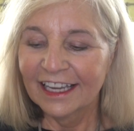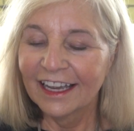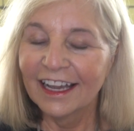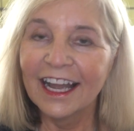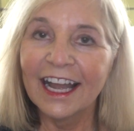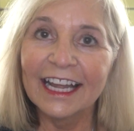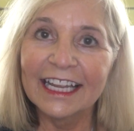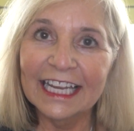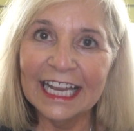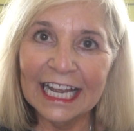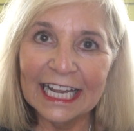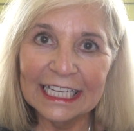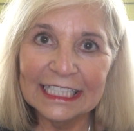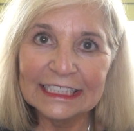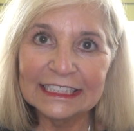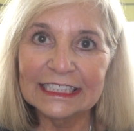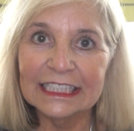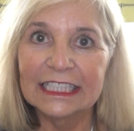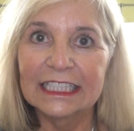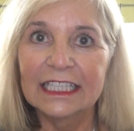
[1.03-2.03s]
Hi
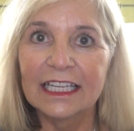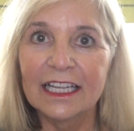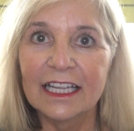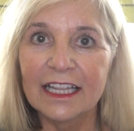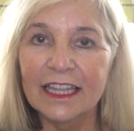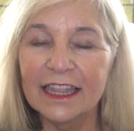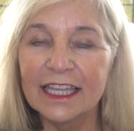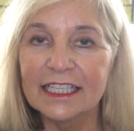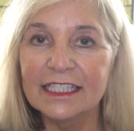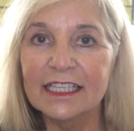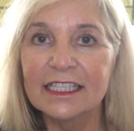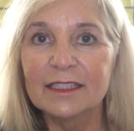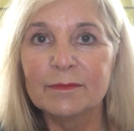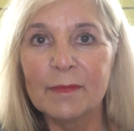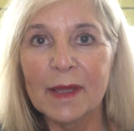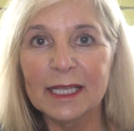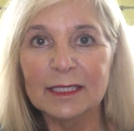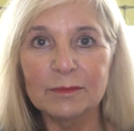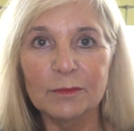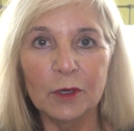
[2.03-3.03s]
guys, this is
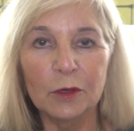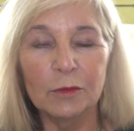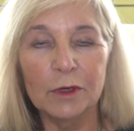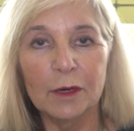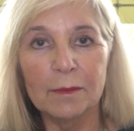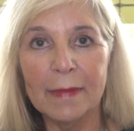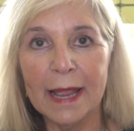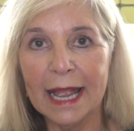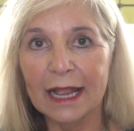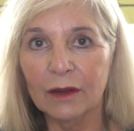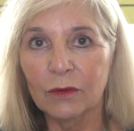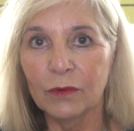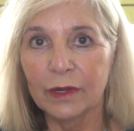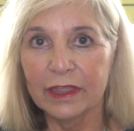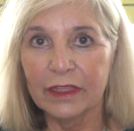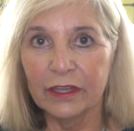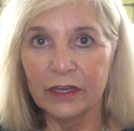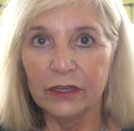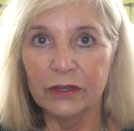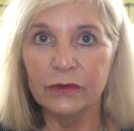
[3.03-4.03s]
Beth Boomer back
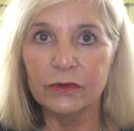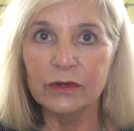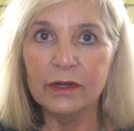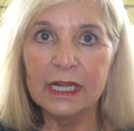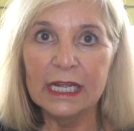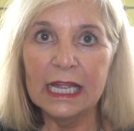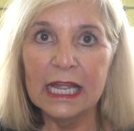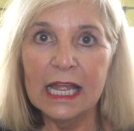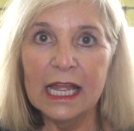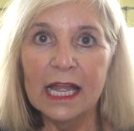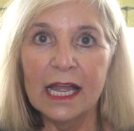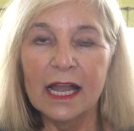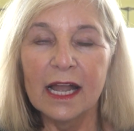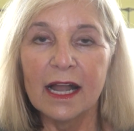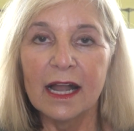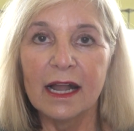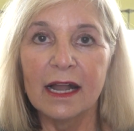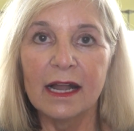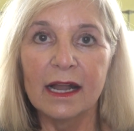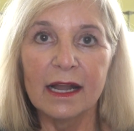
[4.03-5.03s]
with you.
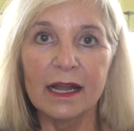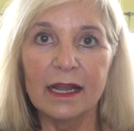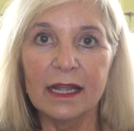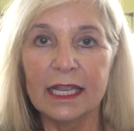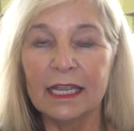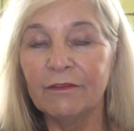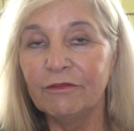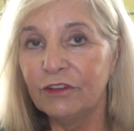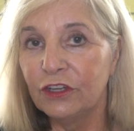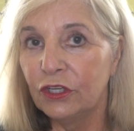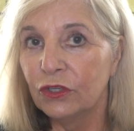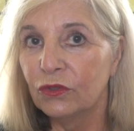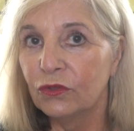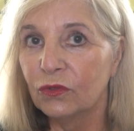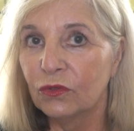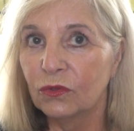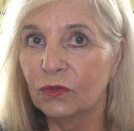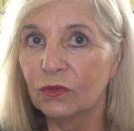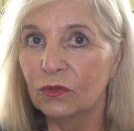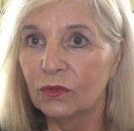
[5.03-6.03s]
If
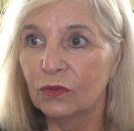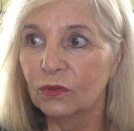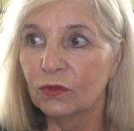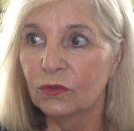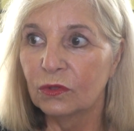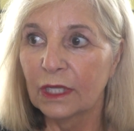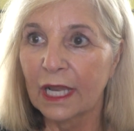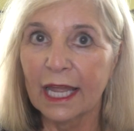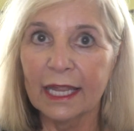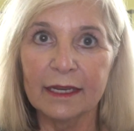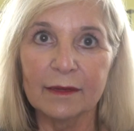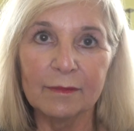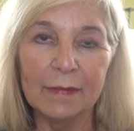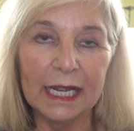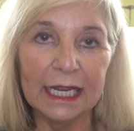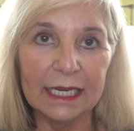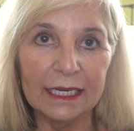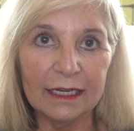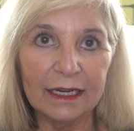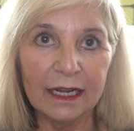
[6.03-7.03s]
you like
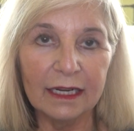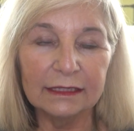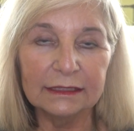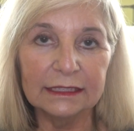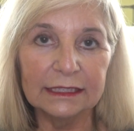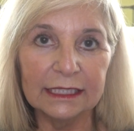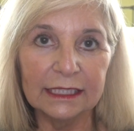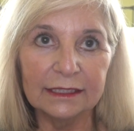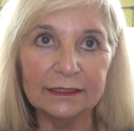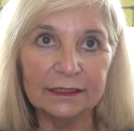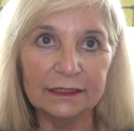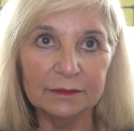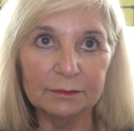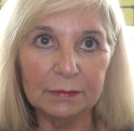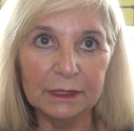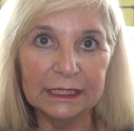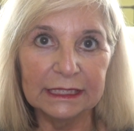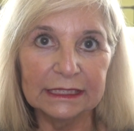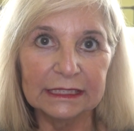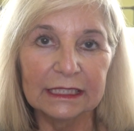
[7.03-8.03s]
my content,
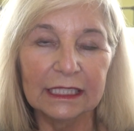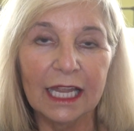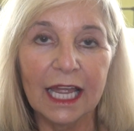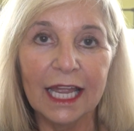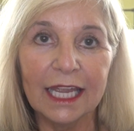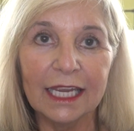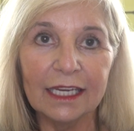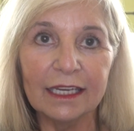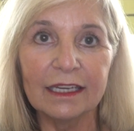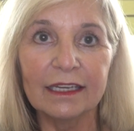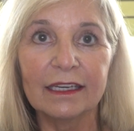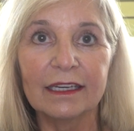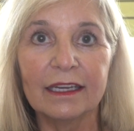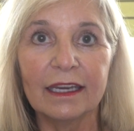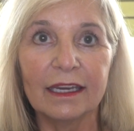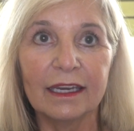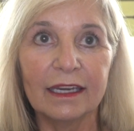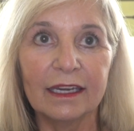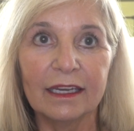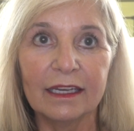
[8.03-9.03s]
please like
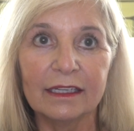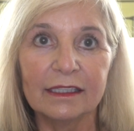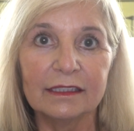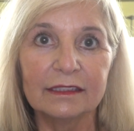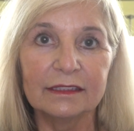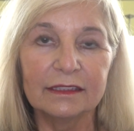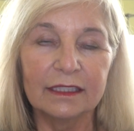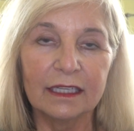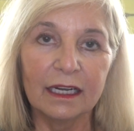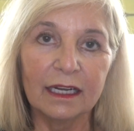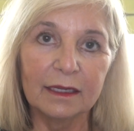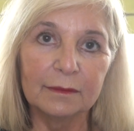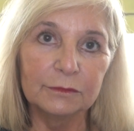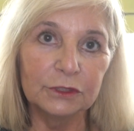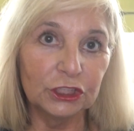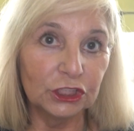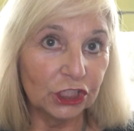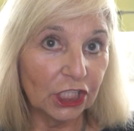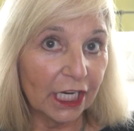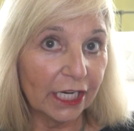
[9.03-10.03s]
and
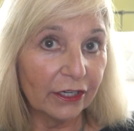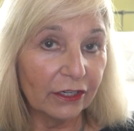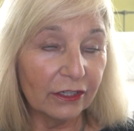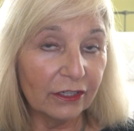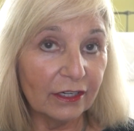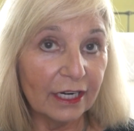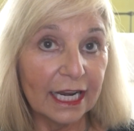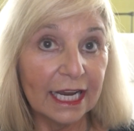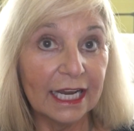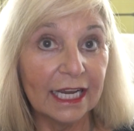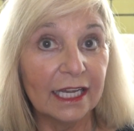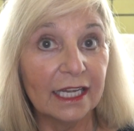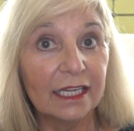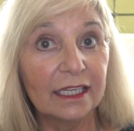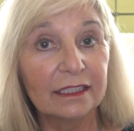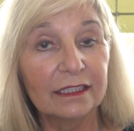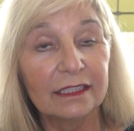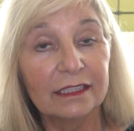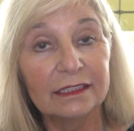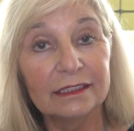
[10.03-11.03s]
share
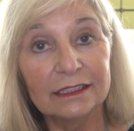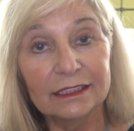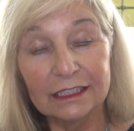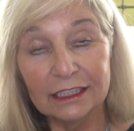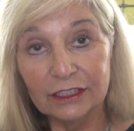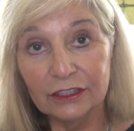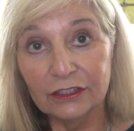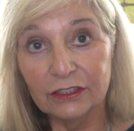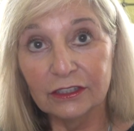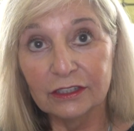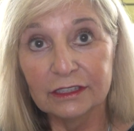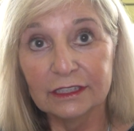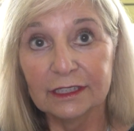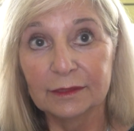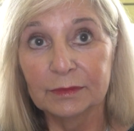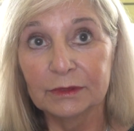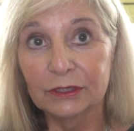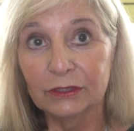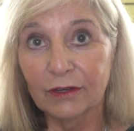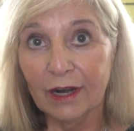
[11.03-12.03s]
and consider
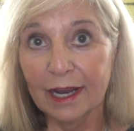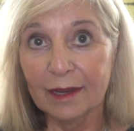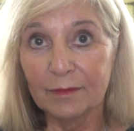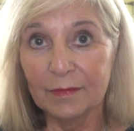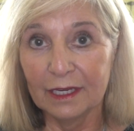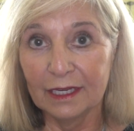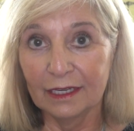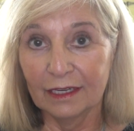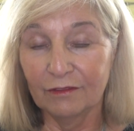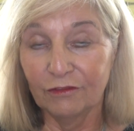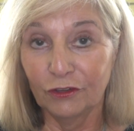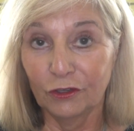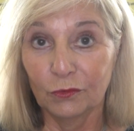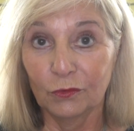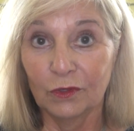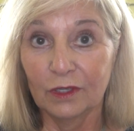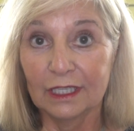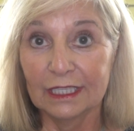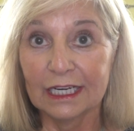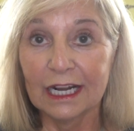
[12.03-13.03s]
subscribing if you
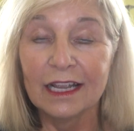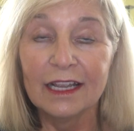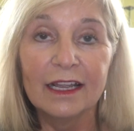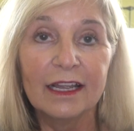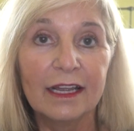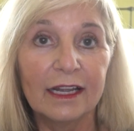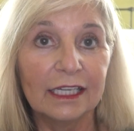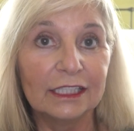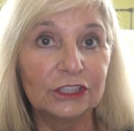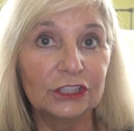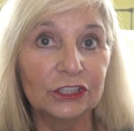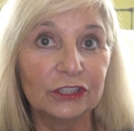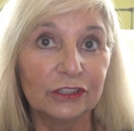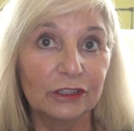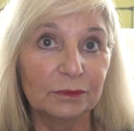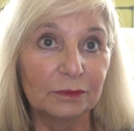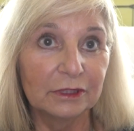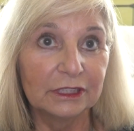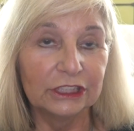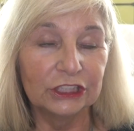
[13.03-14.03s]
would. I'd sure
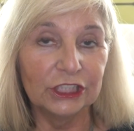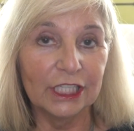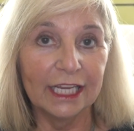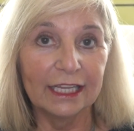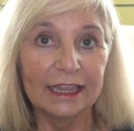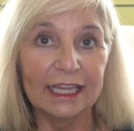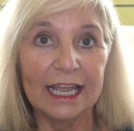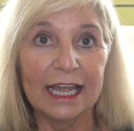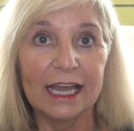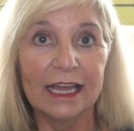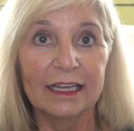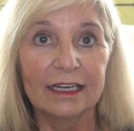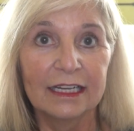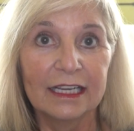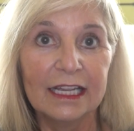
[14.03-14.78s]
appreciate that.